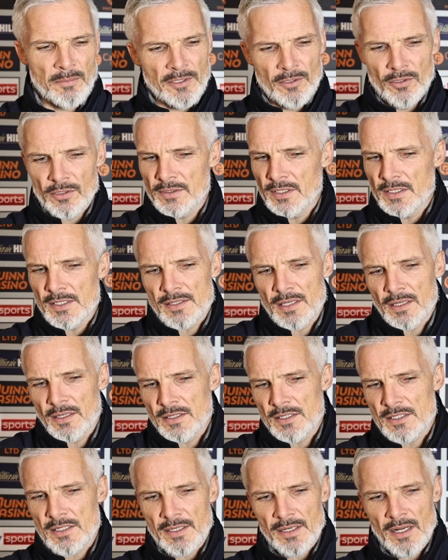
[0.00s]
Look, these
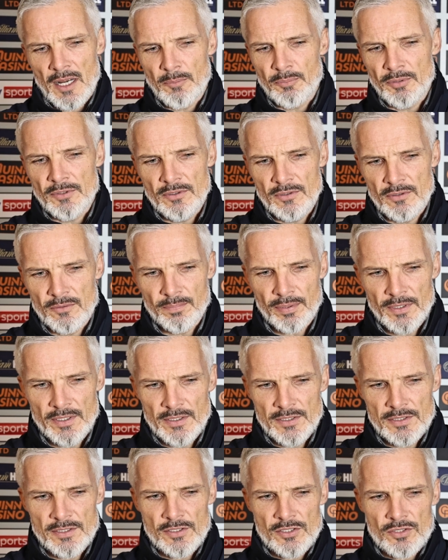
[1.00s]
things can happen.
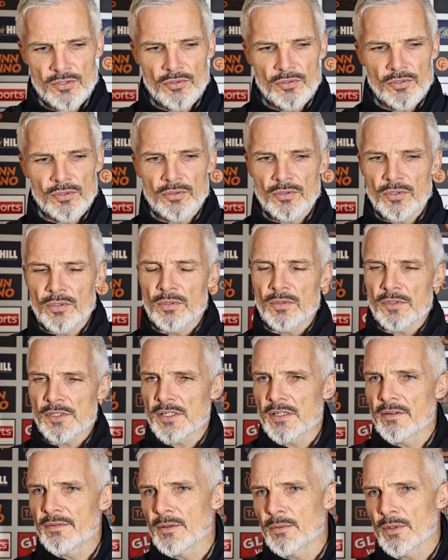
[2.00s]
Players can score own goals
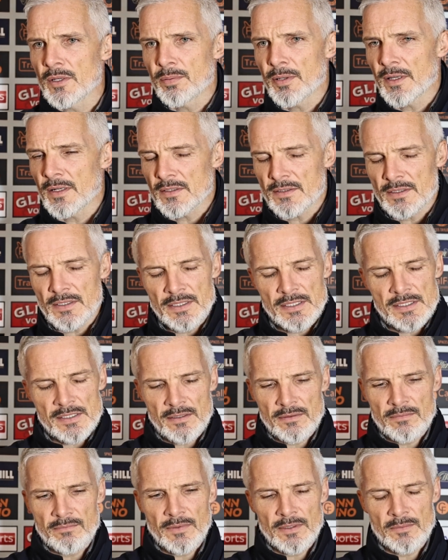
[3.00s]
and giving away penalties
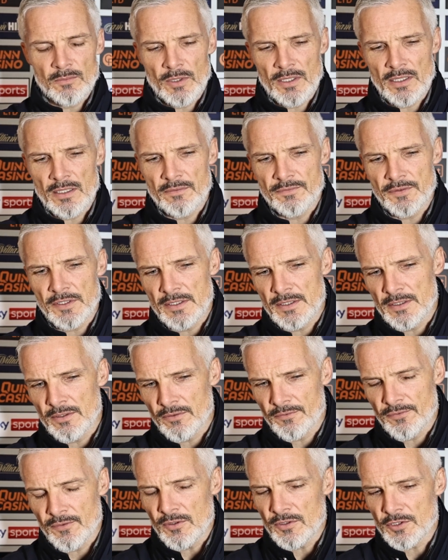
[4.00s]
and what have you. And
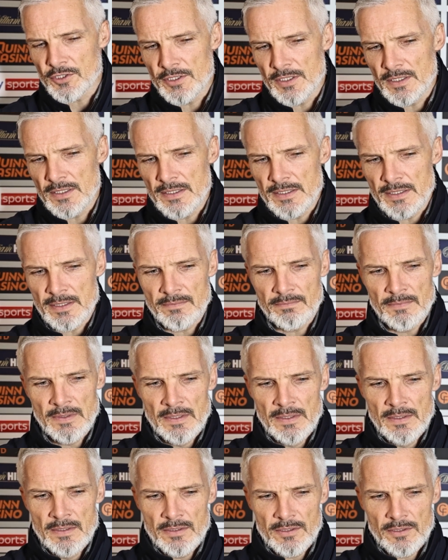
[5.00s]
unfortunately,
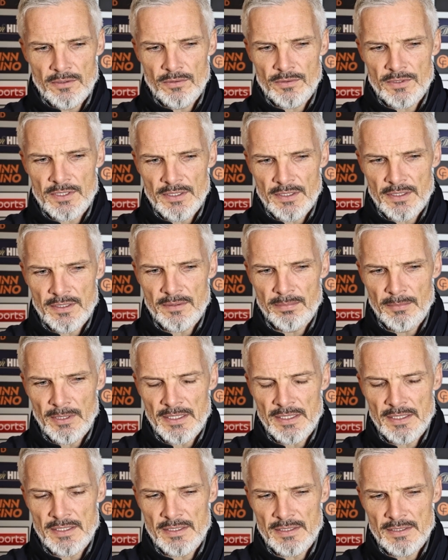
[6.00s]
tonight
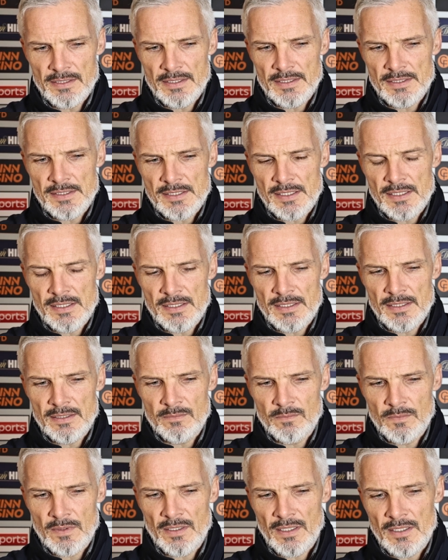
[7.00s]
Manny
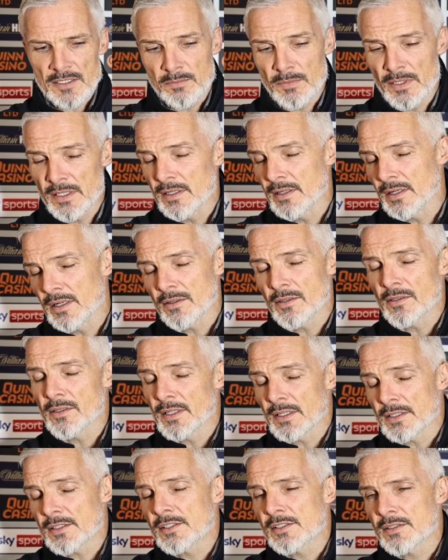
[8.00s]
has made an error
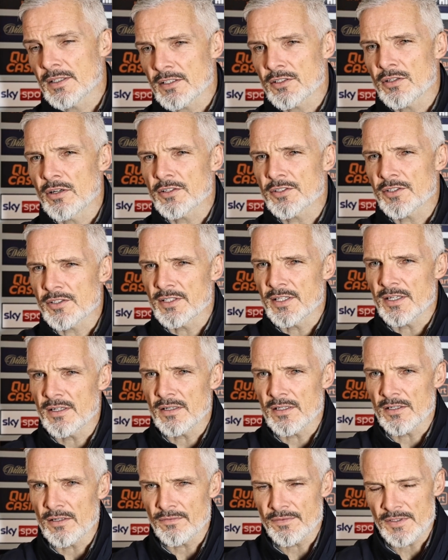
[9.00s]
that's cost us
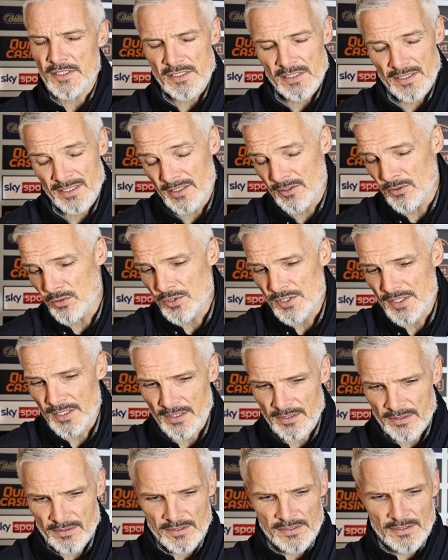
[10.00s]
dearly. Obviously, he knows
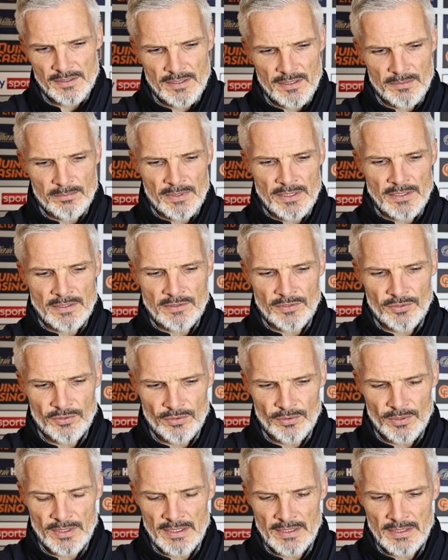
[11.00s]
that. He doesn't need me
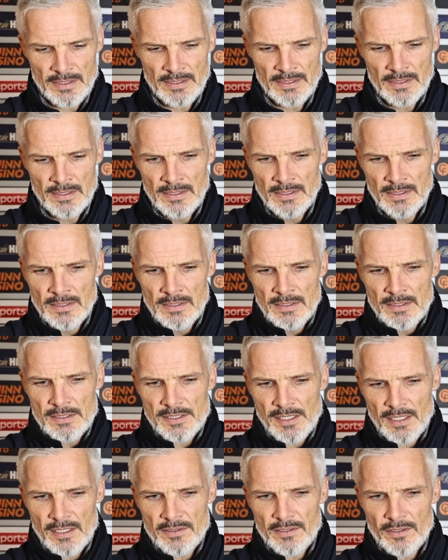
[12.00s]
to
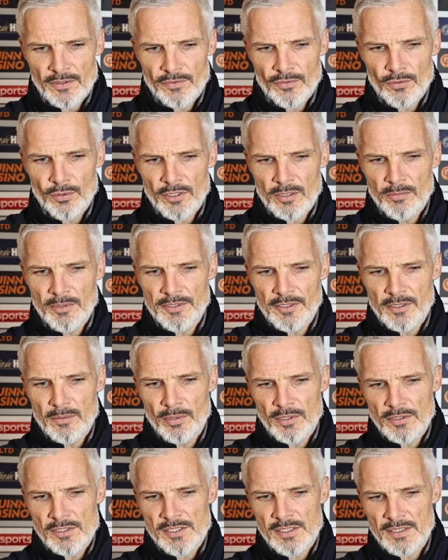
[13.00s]
stand here throwing him under the
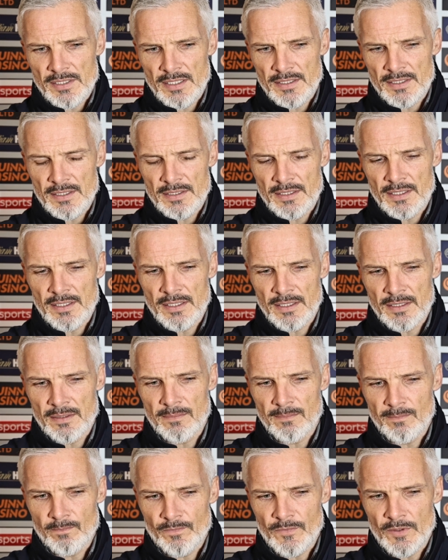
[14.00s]
bus. At the end of the
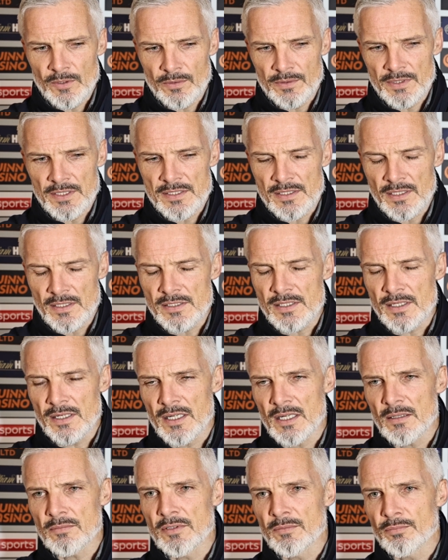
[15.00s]
day, these things can
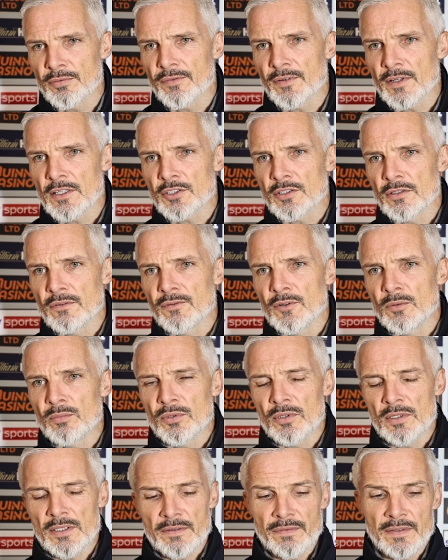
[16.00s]
happen in professional
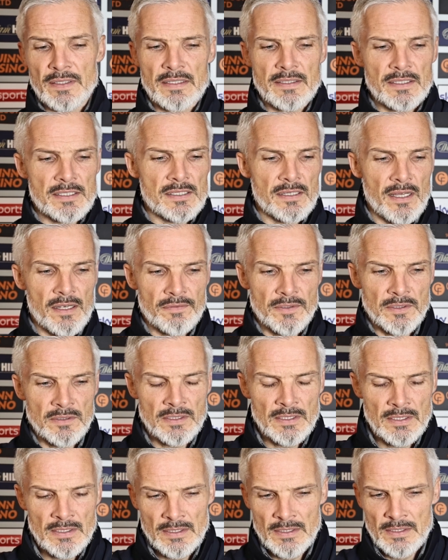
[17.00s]
football, even at this
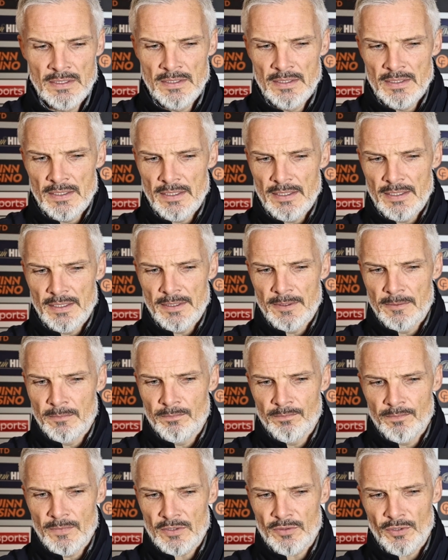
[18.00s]
level.
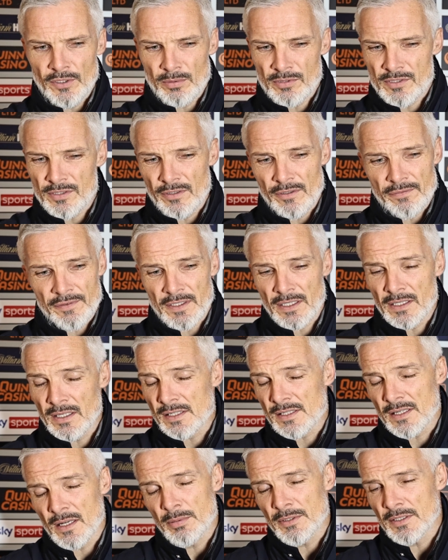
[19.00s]
I thought he was terrific
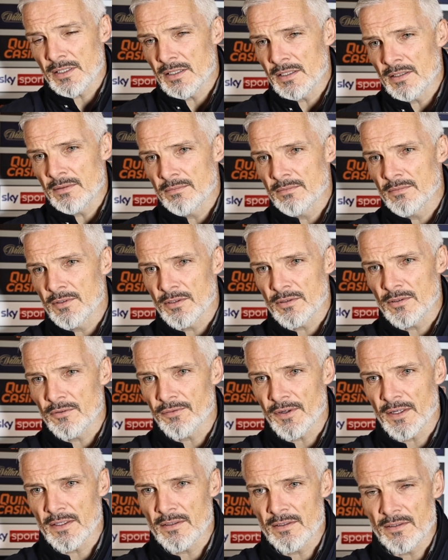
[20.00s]
against Aberdeen.
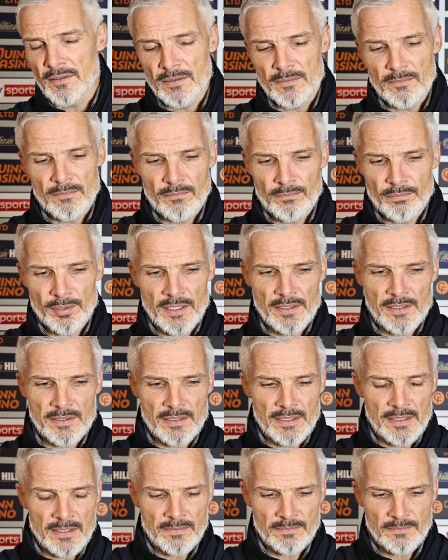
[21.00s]
Defended
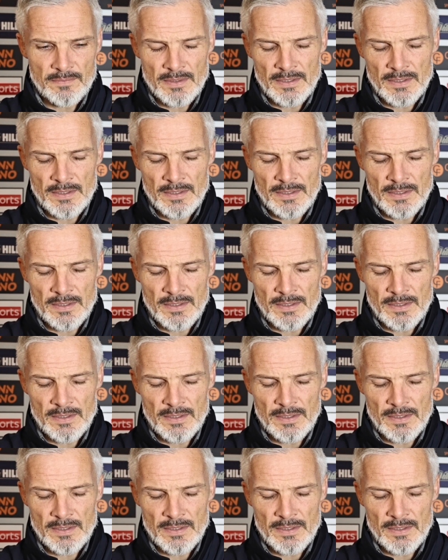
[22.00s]
brilliantly.